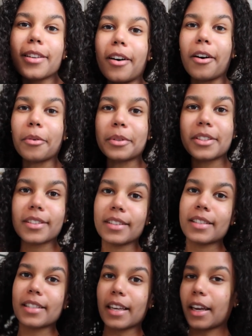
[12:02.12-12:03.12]
long, which is
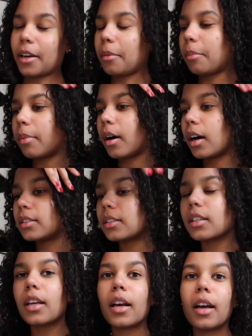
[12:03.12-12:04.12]
insane.
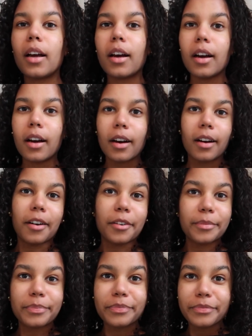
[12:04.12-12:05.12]
But
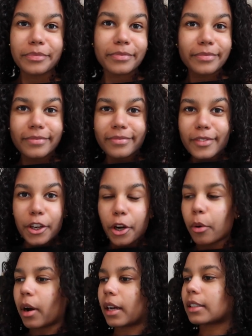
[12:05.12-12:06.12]
um, you
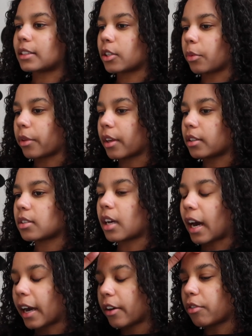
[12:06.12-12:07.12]
know, gotta deal with it.
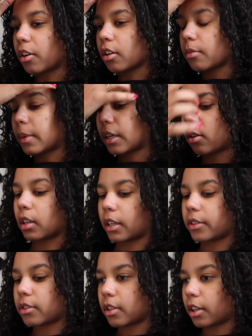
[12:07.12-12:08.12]
I followed mine
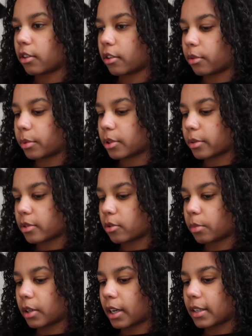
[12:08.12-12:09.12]
online today though, which was
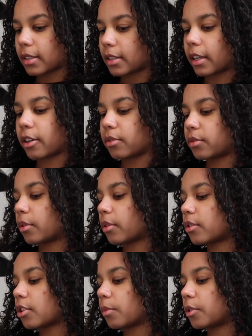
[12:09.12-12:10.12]
super nice because I can
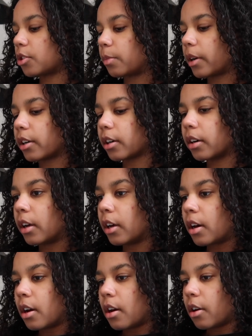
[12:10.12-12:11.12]
focus so much better
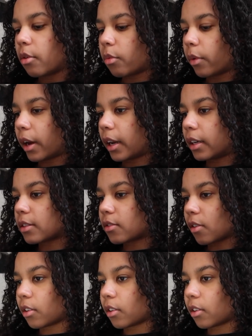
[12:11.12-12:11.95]
when it's